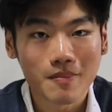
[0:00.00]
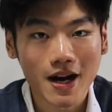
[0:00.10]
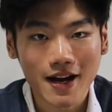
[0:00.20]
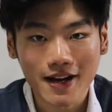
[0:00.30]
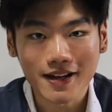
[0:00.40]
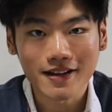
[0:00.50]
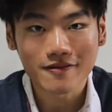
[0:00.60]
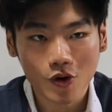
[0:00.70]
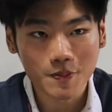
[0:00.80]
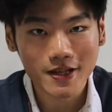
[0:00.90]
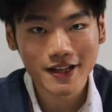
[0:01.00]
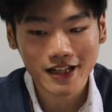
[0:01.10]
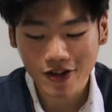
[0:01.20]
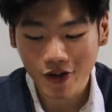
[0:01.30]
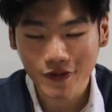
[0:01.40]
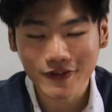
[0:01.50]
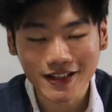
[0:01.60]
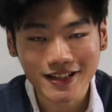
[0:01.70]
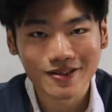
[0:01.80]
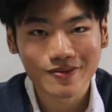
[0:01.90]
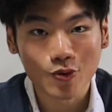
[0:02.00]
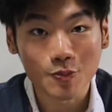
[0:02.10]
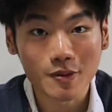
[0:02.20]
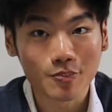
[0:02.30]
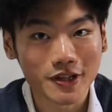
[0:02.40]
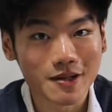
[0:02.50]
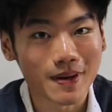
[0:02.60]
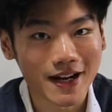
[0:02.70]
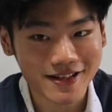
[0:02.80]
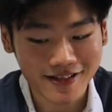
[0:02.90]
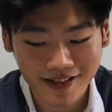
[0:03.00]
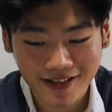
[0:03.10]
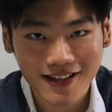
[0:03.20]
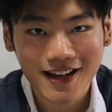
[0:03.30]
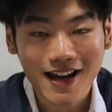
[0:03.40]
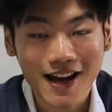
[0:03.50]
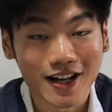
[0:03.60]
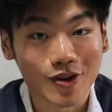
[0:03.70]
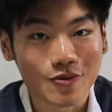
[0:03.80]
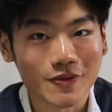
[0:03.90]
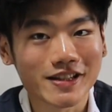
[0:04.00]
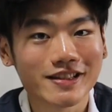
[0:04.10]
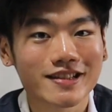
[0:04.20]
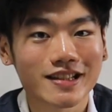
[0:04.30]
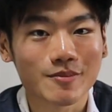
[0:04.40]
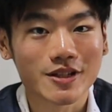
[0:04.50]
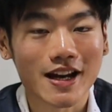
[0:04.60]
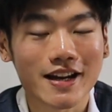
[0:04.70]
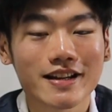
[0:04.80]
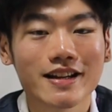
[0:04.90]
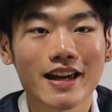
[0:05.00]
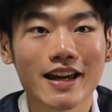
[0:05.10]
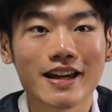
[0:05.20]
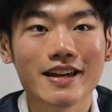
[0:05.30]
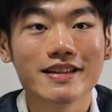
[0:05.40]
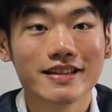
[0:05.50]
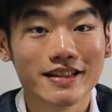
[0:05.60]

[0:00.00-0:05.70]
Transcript: my opinion on this would be pretty biased, and I will rate this subject a